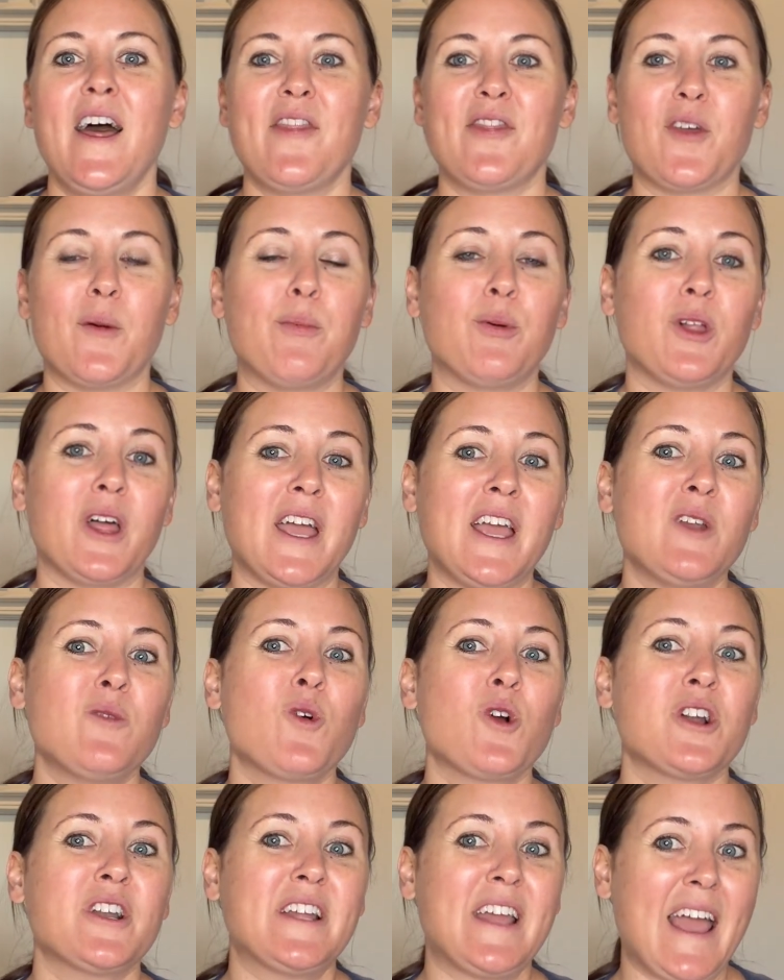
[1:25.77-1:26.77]
The plain
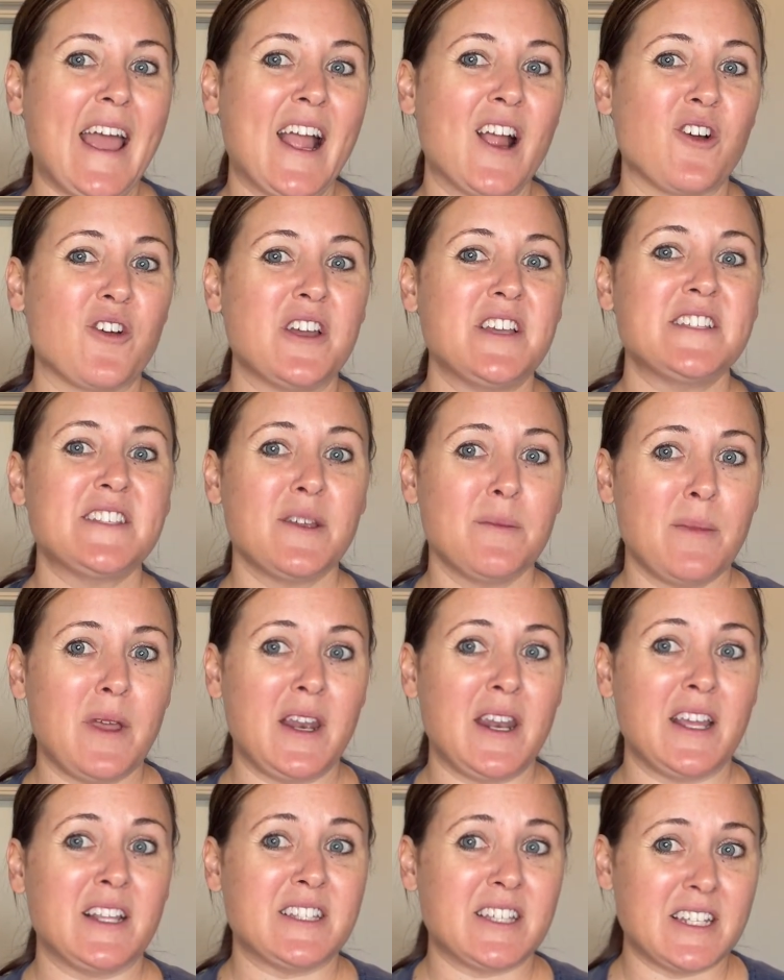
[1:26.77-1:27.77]
word carries the
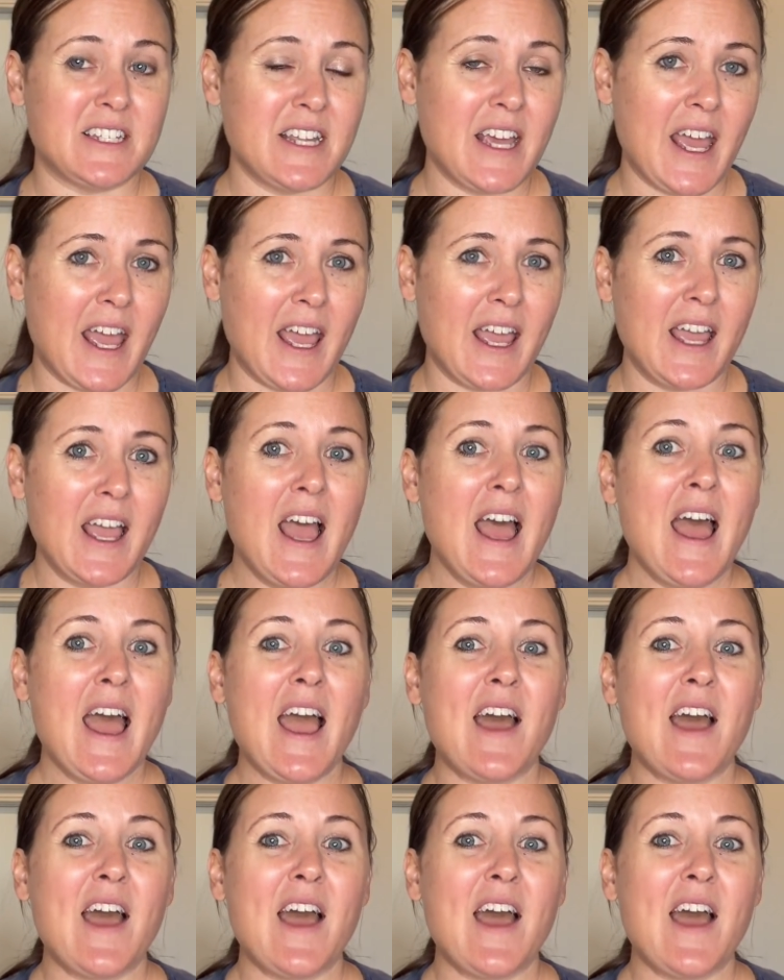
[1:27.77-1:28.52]
meaning today,